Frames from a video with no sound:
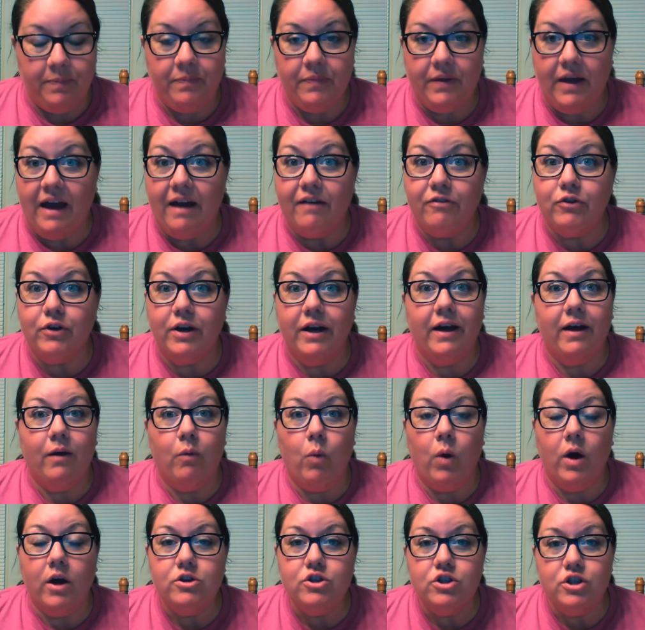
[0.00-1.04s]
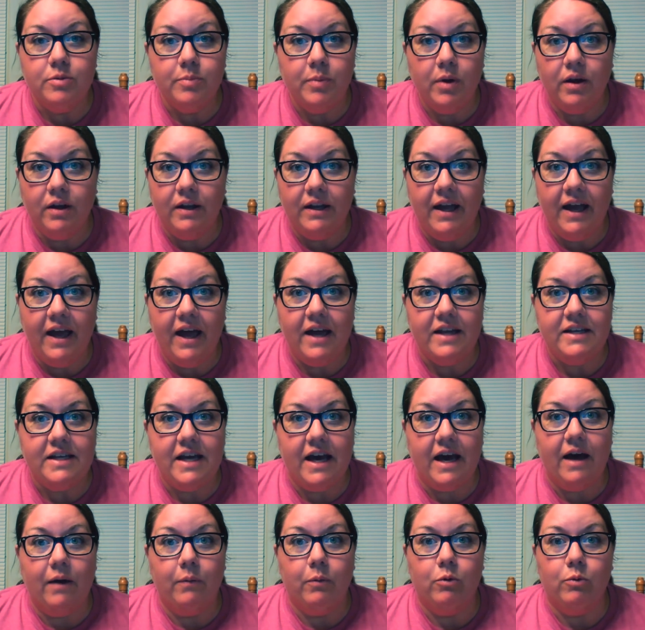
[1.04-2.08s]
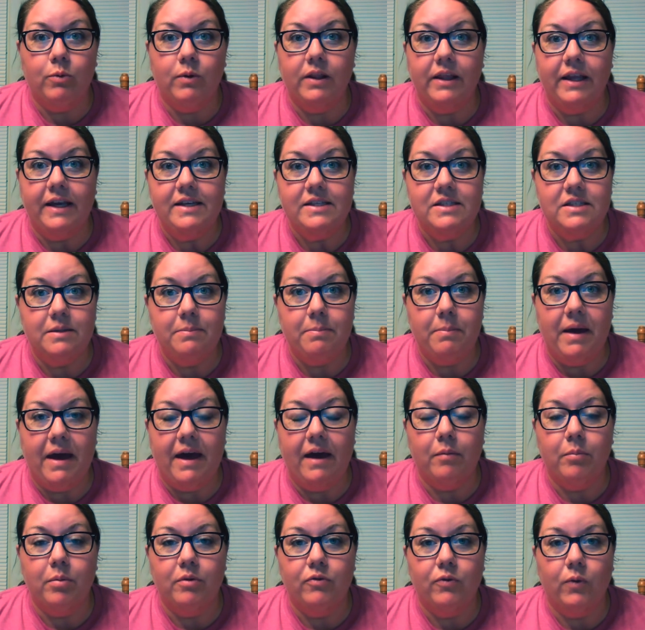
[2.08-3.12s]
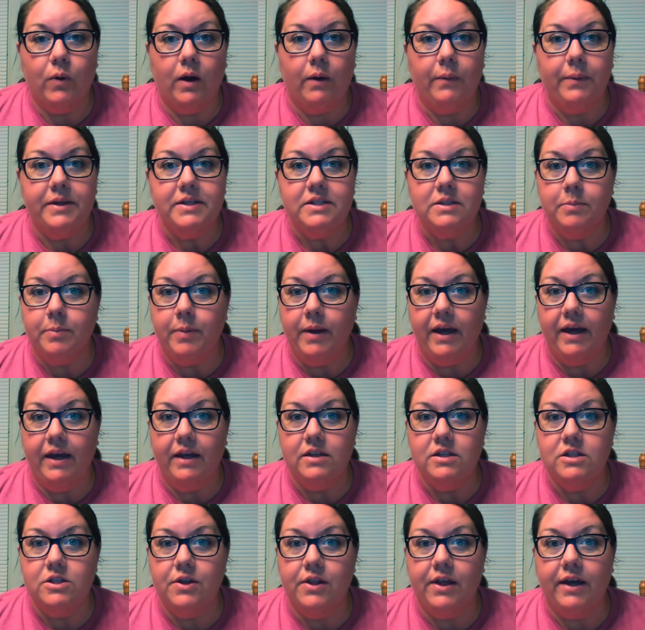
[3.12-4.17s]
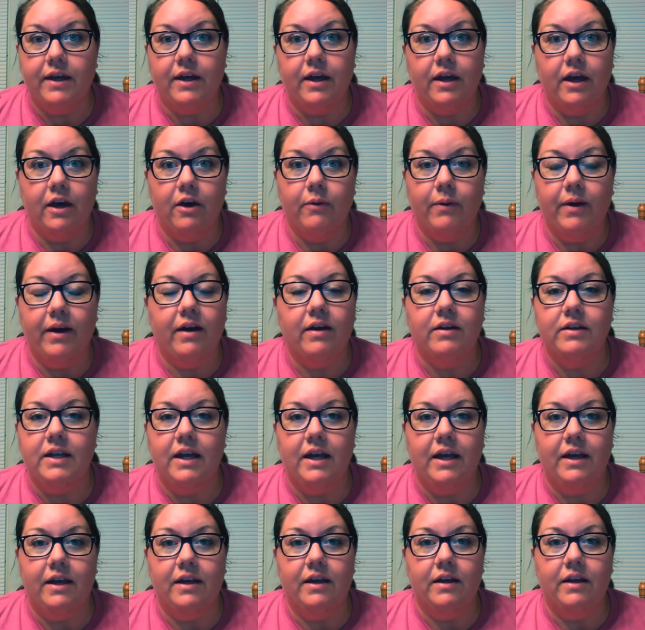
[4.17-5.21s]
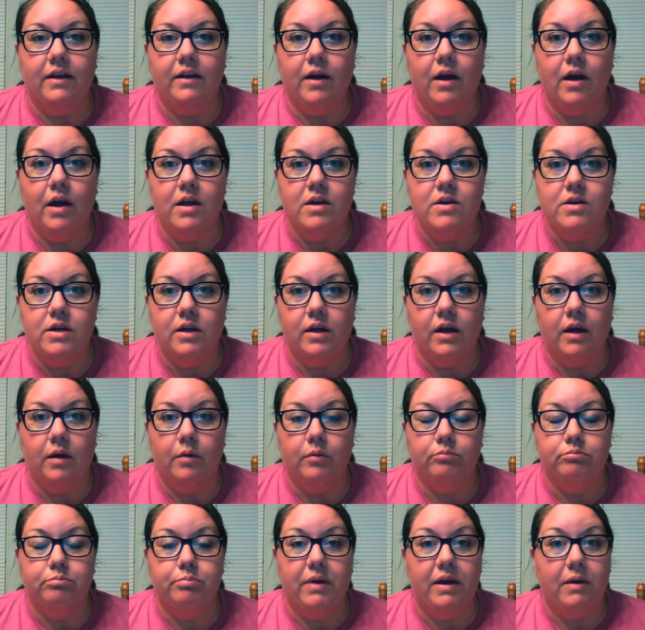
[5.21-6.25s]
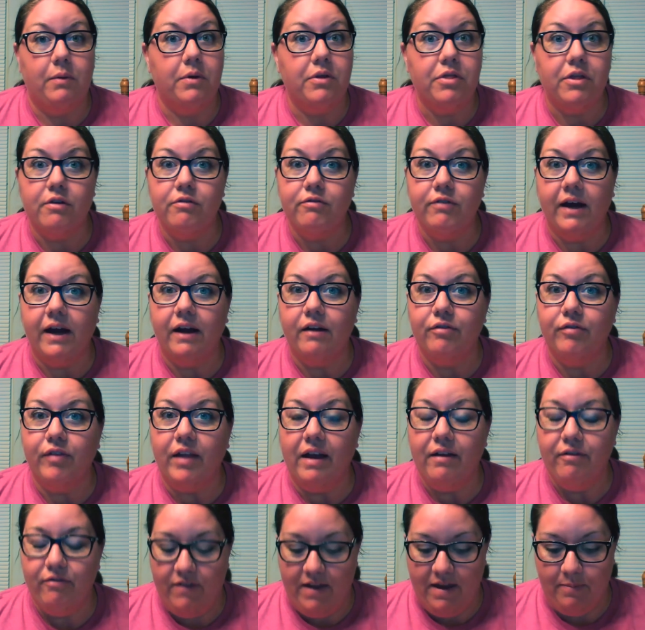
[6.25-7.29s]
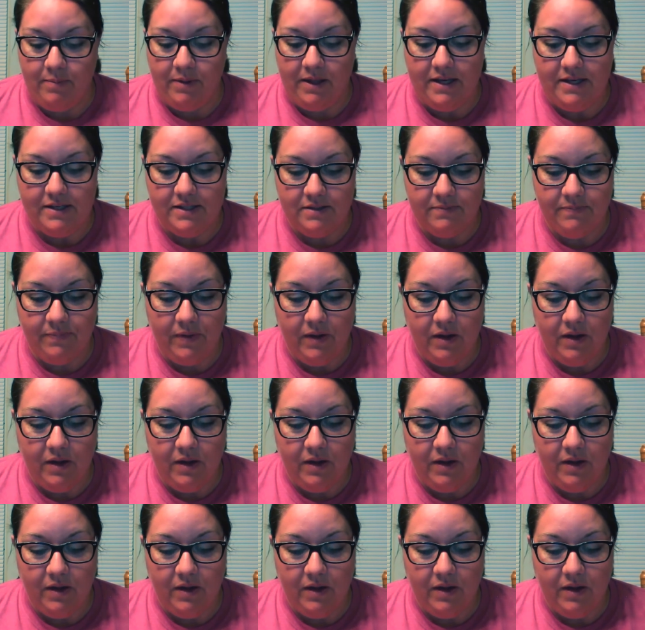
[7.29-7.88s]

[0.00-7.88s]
after I watched them all night, I would release them back before I went to bed so they could go out and be with their firefly families.